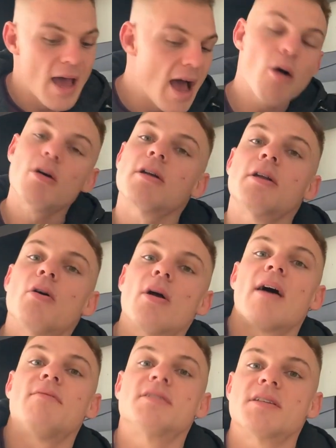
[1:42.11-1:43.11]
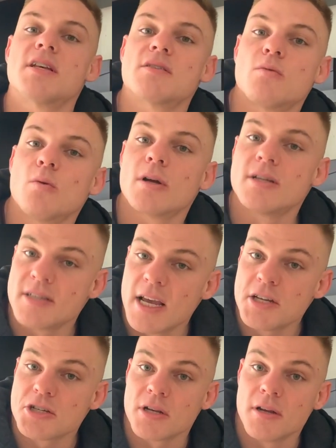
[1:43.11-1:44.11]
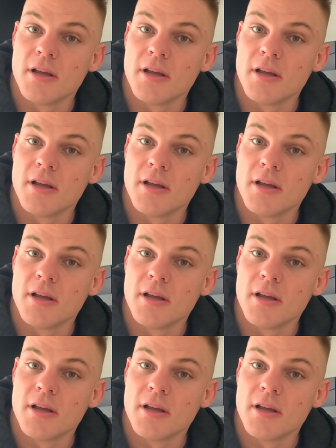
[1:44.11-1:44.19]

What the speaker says: how could I not have a successful organization?